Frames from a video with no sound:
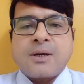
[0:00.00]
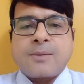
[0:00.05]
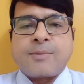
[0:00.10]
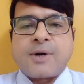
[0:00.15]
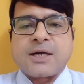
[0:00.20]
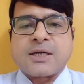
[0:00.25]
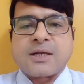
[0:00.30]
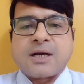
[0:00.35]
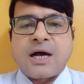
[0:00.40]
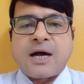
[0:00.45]

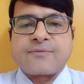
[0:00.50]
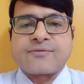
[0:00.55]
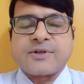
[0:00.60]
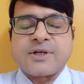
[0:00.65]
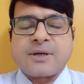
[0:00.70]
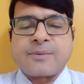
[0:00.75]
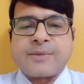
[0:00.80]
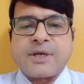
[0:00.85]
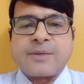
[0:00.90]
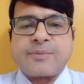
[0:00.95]
But
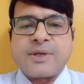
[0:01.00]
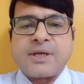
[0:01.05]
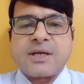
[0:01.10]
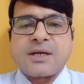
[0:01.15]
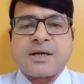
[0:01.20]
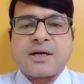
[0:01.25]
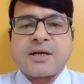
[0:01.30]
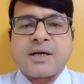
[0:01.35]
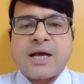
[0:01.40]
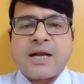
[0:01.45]
after
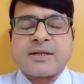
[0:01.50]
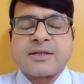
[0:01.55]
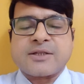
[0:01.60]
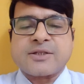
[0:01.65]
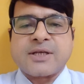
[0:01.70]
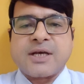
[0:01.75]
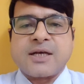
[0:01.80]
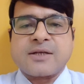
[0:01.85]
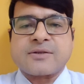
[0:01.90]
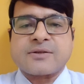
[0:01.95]
maybe, there
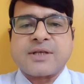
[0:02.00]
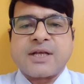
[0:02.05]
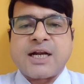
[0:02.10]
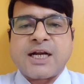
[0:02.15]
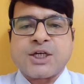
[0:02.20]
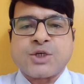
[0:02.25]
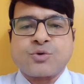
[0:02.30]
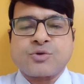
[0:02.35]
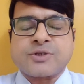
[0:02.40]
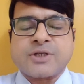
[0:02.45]

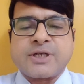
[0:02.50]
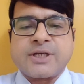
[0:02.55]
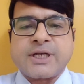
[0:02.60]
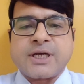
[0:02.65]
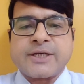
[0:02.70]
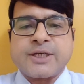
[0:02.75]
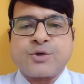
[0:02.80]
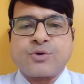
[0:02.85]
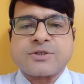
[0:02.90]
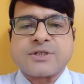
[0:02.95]
are
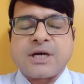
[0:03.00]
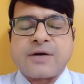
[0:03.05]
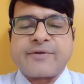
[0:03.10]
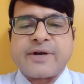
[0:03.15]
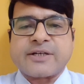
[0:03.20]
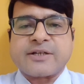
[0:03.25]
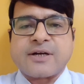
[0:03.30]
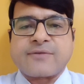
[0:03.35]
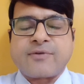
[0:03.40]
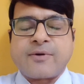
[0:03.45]
2-3 news
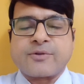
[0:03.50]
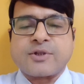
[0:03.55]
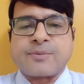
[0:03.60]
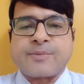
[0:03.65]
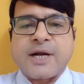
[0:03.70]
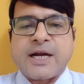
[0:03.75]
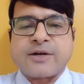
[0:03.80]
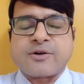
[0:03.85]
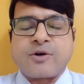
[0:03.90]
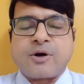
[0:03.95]
awaited from the
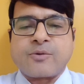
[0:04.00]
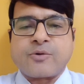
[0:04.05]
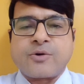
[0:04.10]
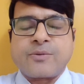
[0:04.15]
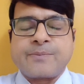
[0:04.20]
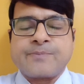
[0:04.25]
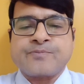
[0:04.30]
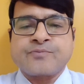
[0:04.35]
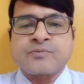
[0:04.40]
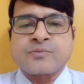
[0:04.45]
Brightcom
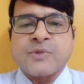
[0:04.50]
Group.